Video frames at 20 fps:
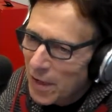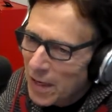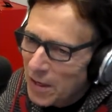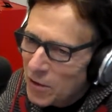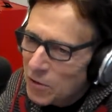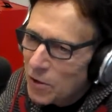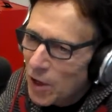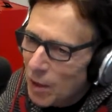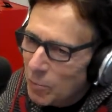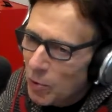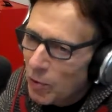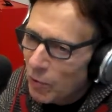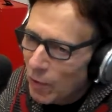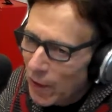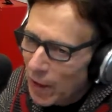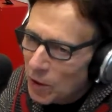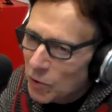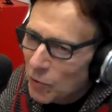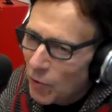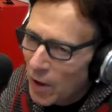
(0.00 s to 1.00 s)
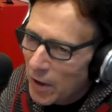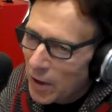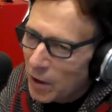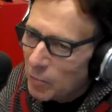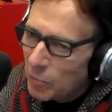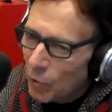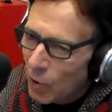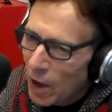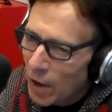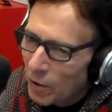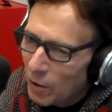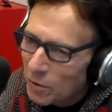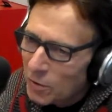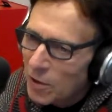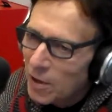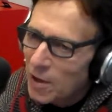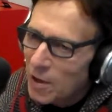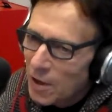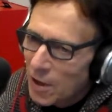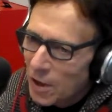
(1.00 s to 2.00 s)
any type of electronic
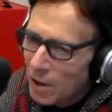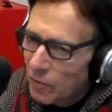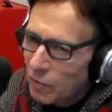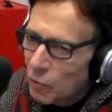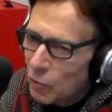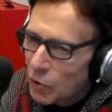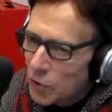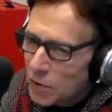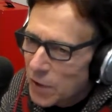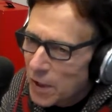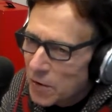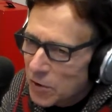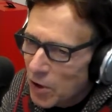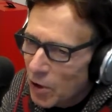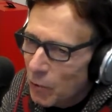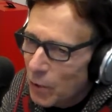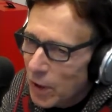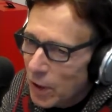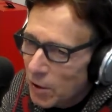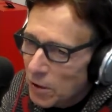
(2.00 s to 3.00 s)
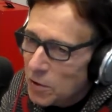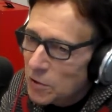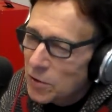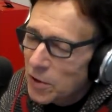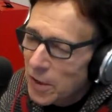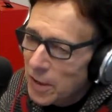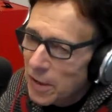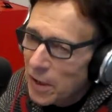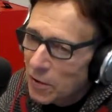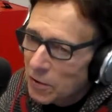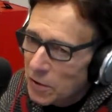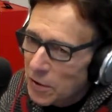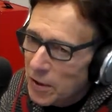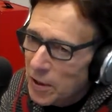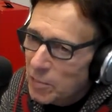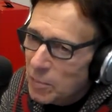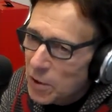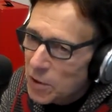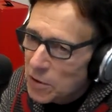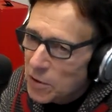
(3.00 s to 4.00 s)
product. And of course, that's how we got into the
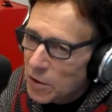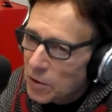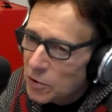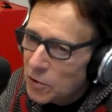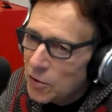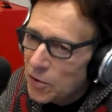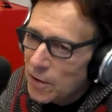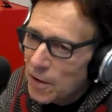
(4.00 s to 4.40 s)
LED business.